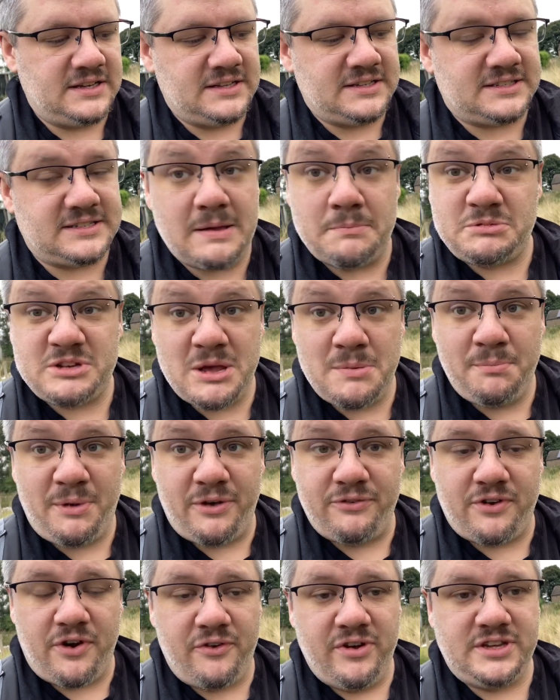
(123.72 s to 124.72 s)

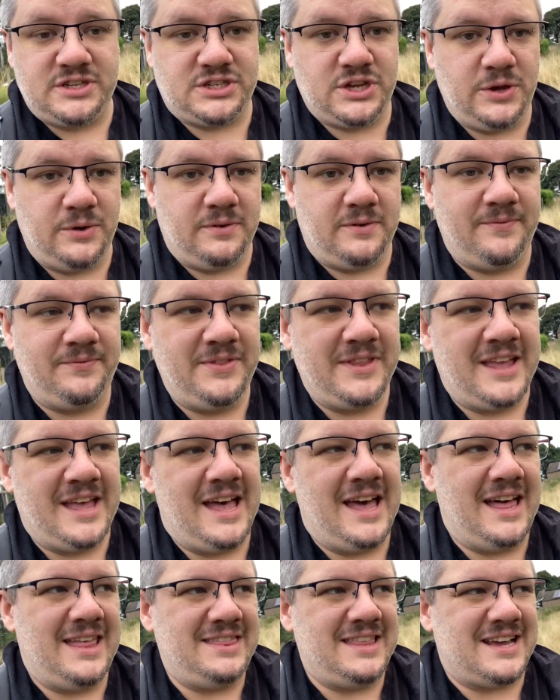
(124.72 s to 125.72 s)
September very soon.
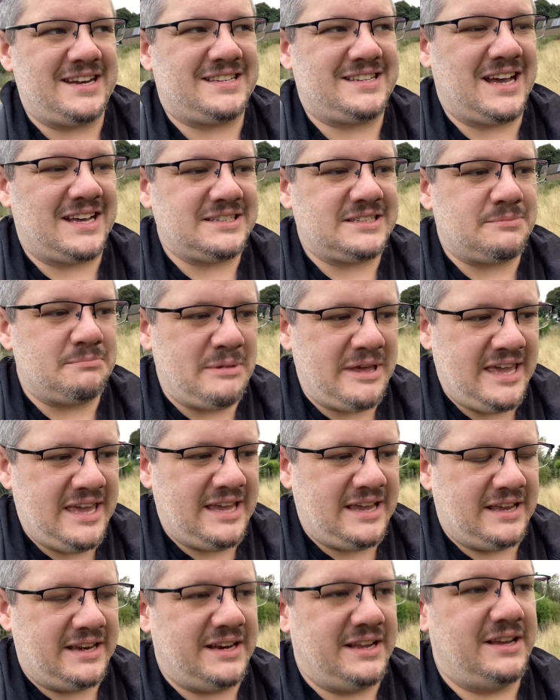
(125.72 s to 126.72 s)
And that does
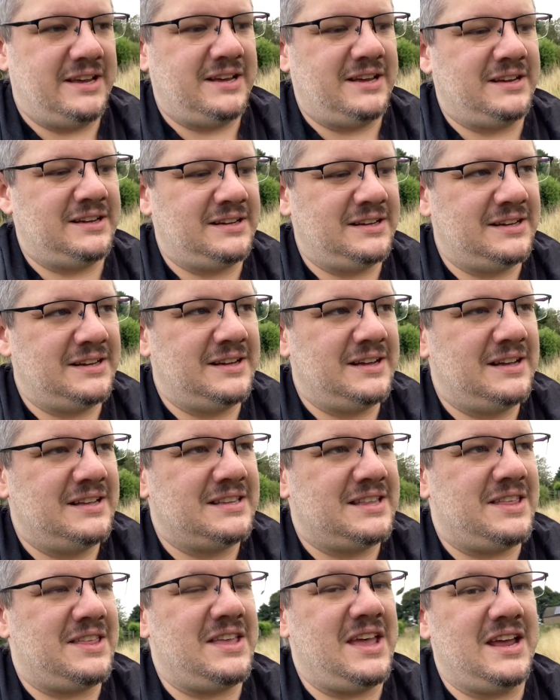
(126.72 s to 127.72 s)
mean
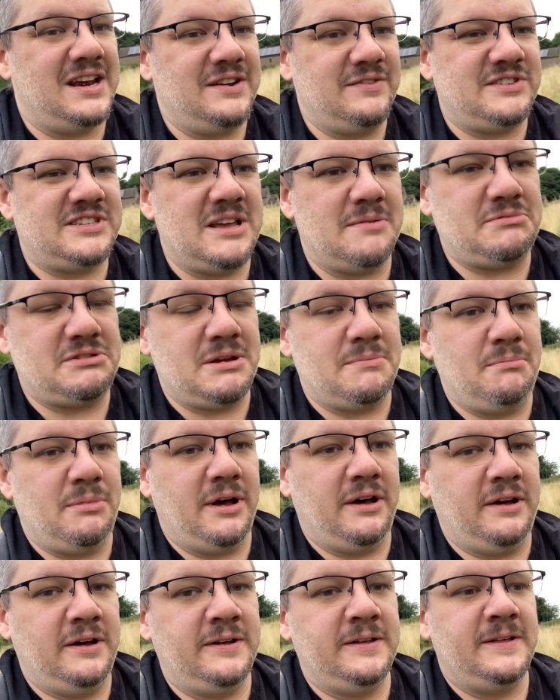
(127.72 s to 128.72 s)
that at the end of
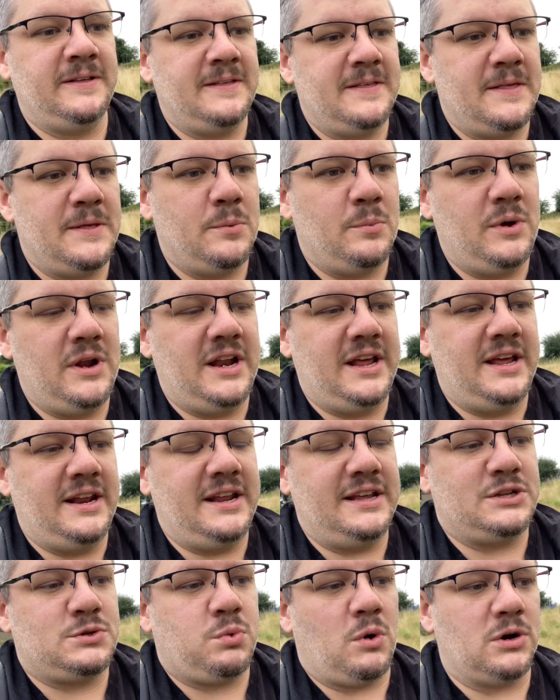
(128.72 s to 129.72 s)
September, we lean
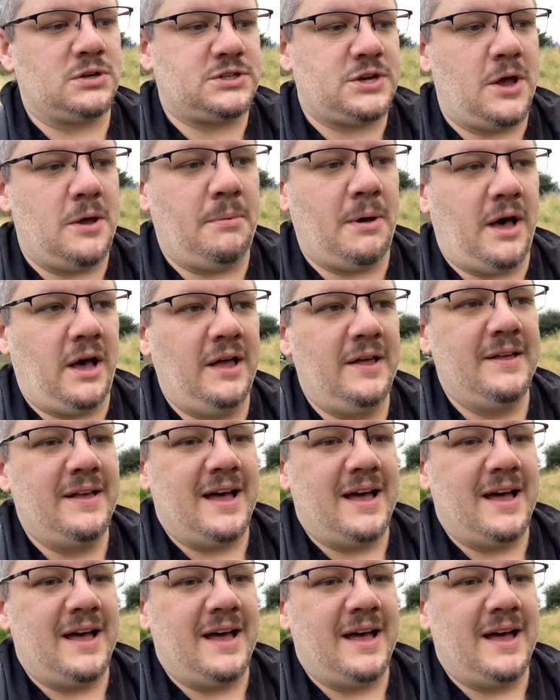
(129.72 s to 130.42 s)
into October.